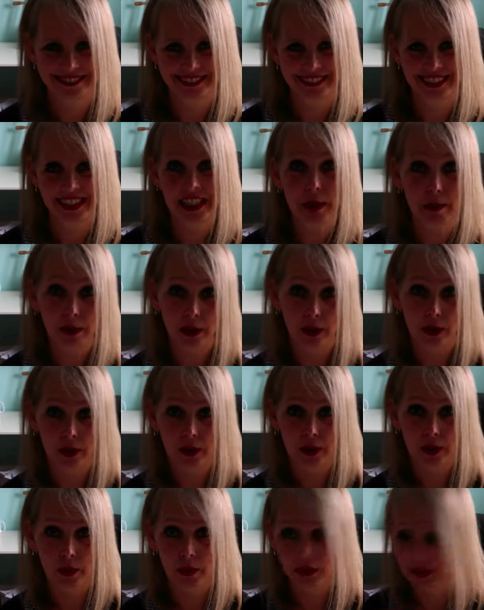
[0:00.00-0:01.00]
He
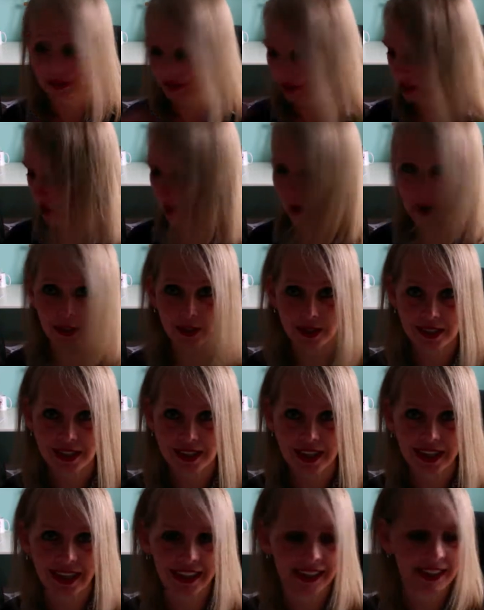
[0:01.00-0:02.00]
apparently wants to go
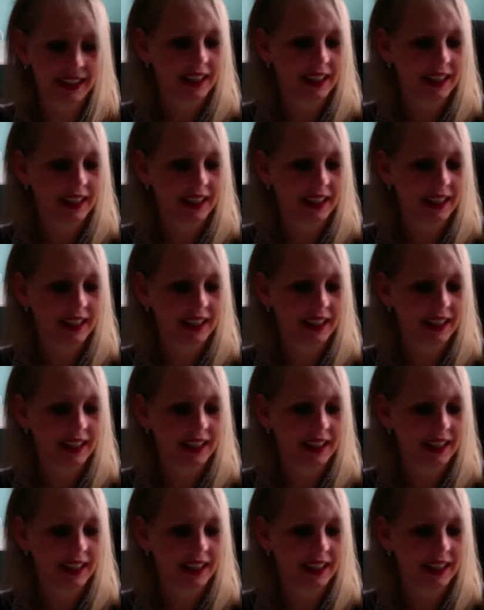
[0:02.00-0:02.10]
outside.